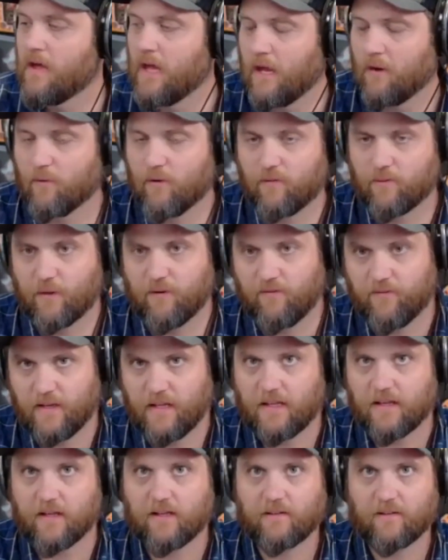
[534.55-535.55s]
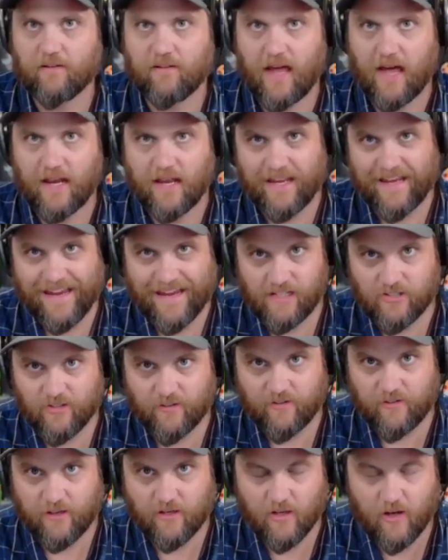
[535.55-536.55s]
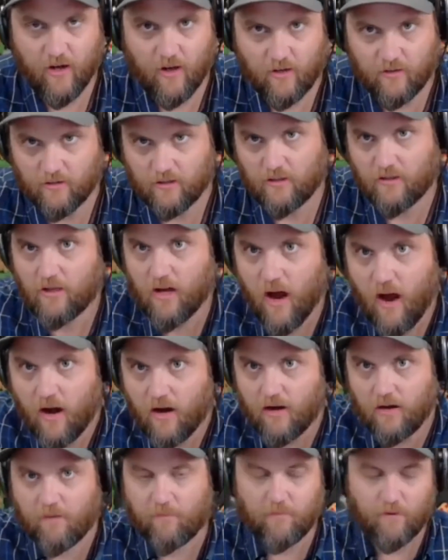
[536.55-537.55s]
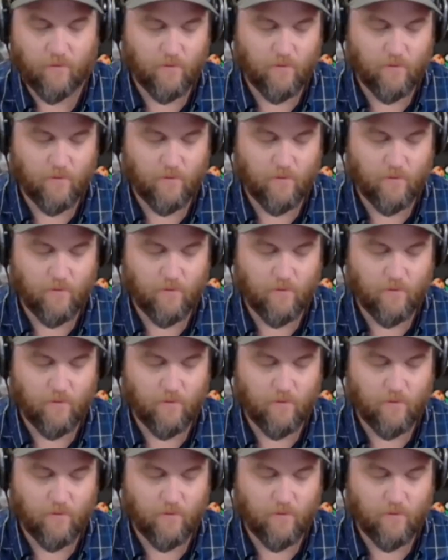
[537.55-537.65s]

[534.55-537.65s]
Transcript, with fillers: it was revealed that an agency called GARM,